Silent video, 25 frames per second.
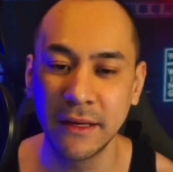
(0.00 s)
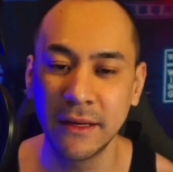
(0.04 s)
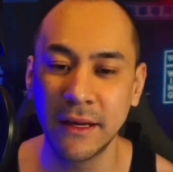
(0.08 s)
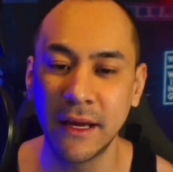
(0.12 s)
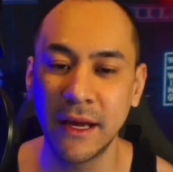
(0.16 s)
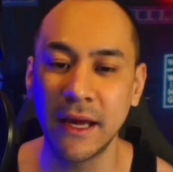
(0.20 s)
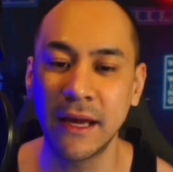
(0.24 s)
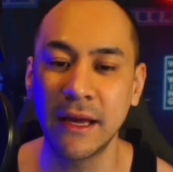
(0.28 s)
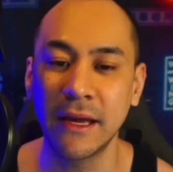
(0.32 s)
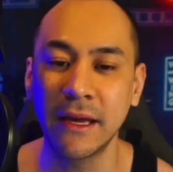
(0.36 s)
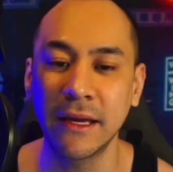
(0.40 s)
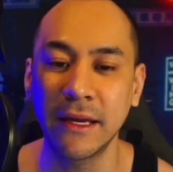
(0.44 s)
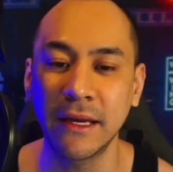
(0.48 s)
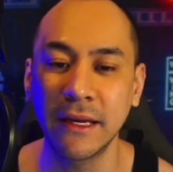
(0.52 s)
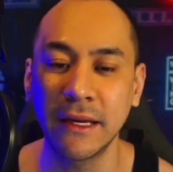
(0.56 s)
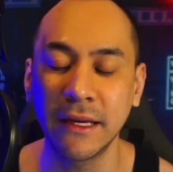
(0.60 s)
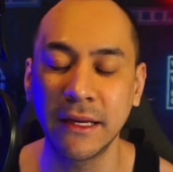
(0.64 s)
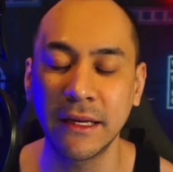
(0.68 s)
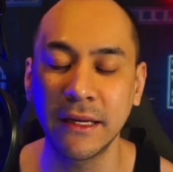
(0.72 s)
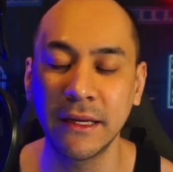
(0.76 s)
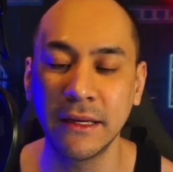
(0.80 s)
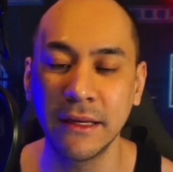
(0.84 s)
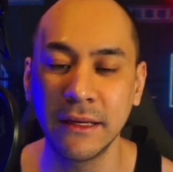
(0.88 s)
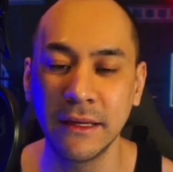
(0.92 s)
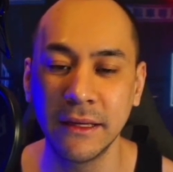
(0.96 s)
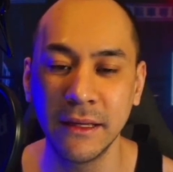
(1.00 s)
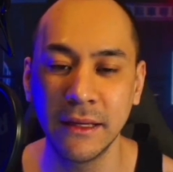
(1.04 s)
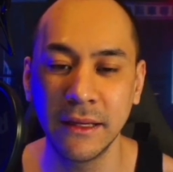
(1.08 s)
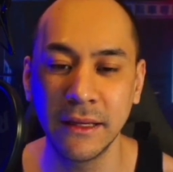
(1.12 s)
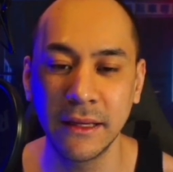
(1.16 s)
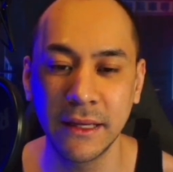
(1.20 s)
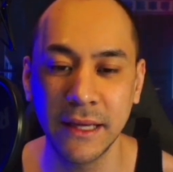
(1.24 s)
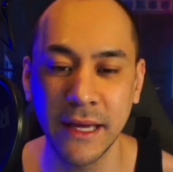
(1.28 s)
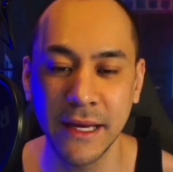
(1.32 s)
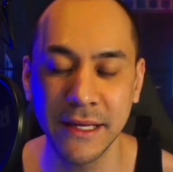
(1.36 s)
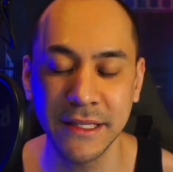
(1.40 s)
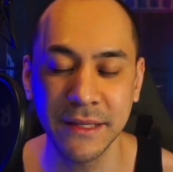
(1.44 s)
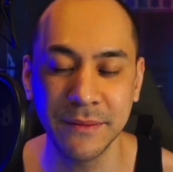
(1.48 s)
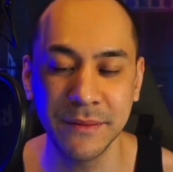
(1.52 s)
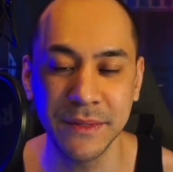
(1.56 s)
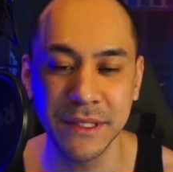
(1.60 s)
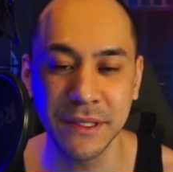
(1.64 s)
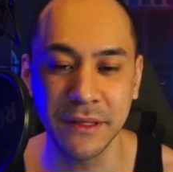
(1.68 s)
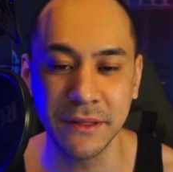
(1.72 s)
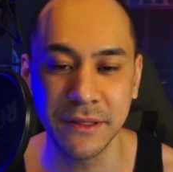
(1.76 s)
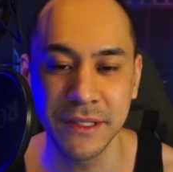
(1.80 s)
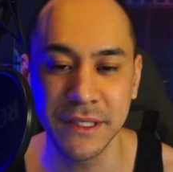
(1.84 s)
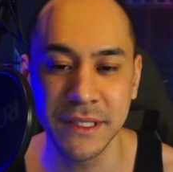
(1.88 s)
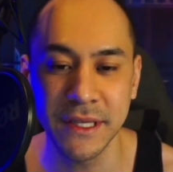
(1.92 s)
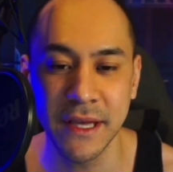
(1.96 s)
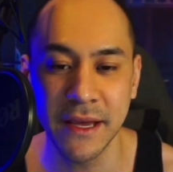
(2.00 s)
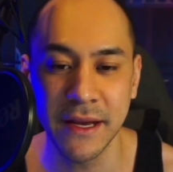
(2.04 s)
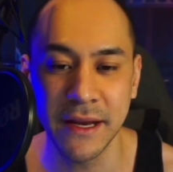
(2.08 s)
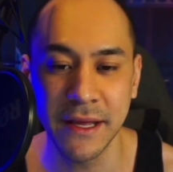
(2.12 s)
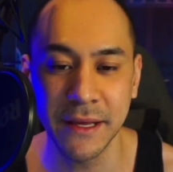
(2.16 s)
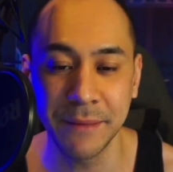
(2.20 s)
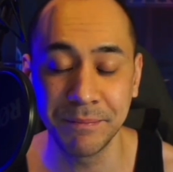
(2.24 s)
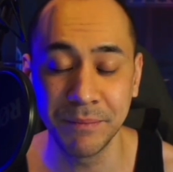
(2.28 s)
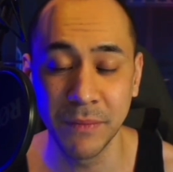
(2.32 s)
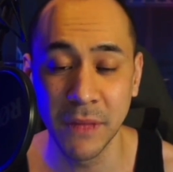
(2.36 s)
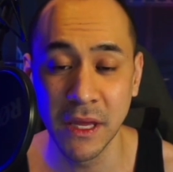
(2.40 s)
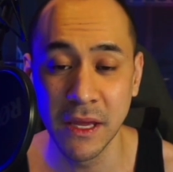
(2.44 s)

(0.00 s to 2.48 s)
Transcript: I guess I'm still deciding.